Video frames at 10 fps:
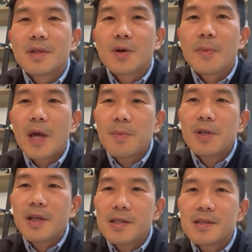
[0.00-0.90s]
maybe
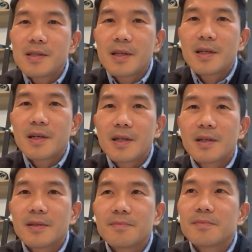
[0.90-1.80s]
that's
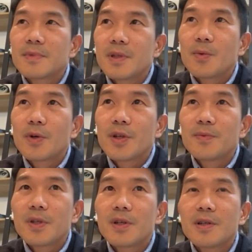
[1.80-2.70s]
the one of
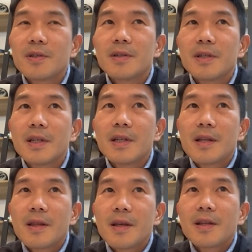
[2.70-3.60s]
the
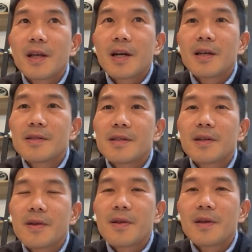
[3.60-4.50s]
thing that I
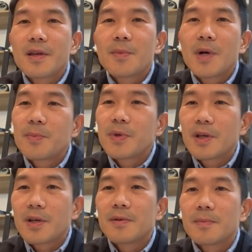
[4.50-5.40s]
started thinking about being
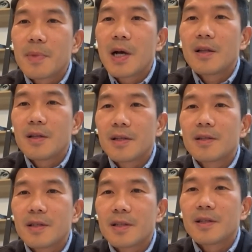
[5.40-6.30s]
a pilot
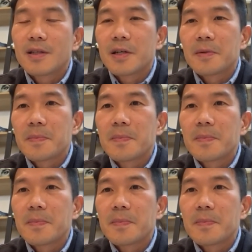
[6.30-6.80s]
at the time.